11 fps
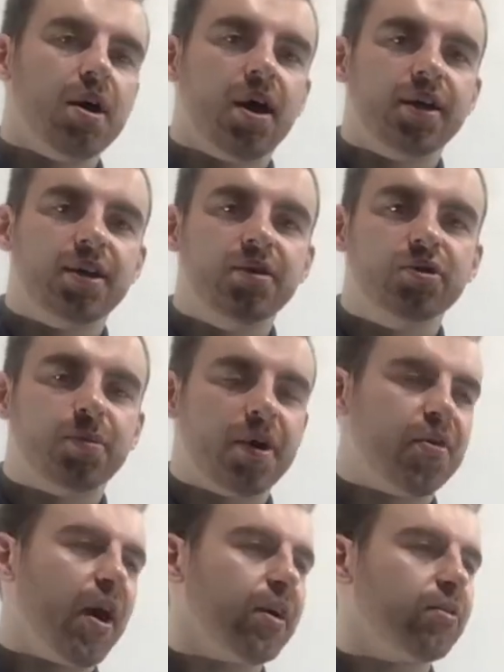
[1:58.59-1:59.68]
I can use
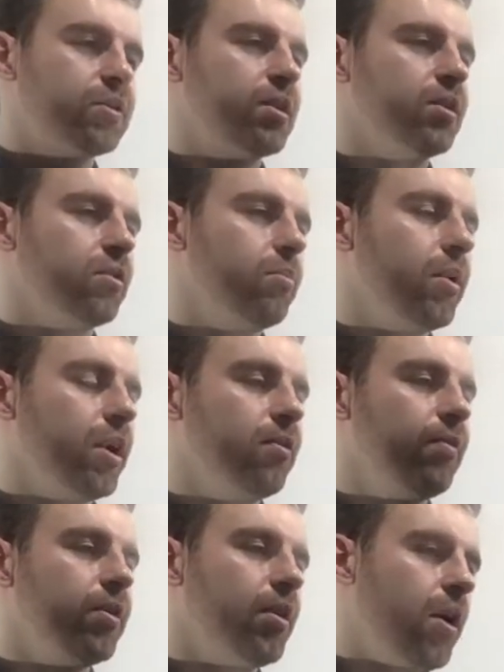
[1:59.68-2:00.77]
Pythagoras theorem and I'll
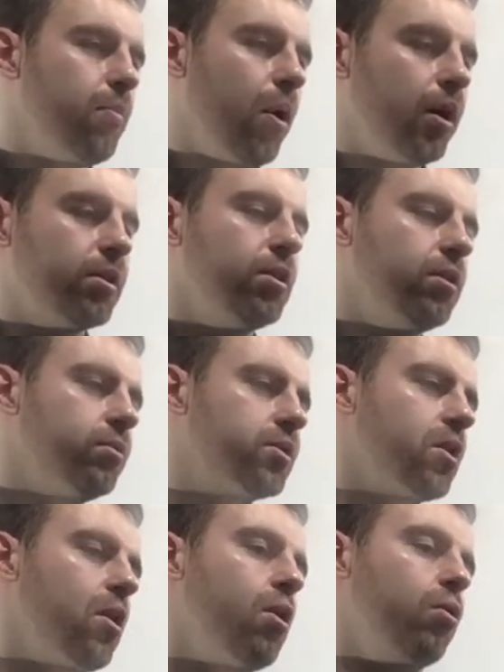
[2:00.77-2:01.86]
find the
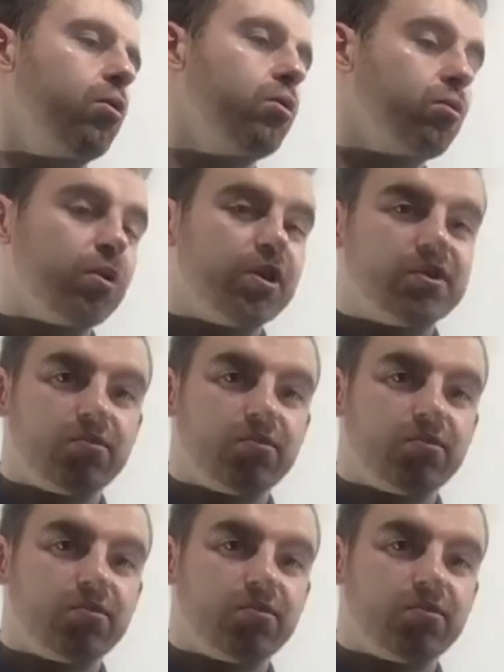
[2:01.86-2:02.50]
hypotenuse, or in other words, the